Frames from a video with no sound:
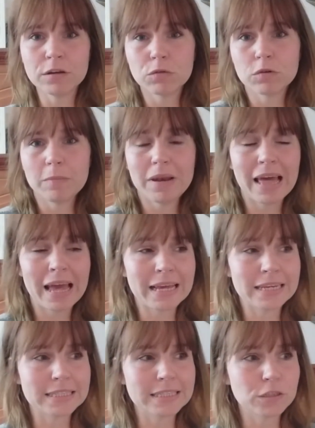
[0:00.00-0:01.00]
or a
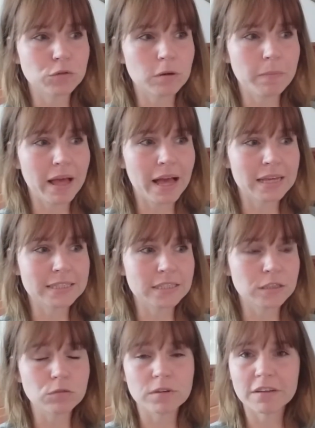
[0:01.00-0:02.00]
place or a
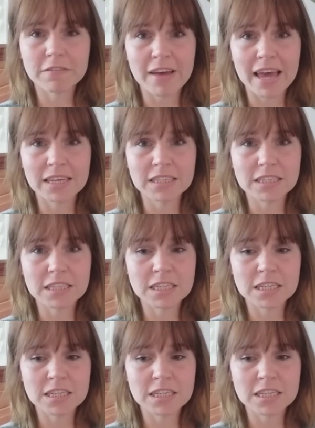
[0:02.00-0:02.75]
person or an event.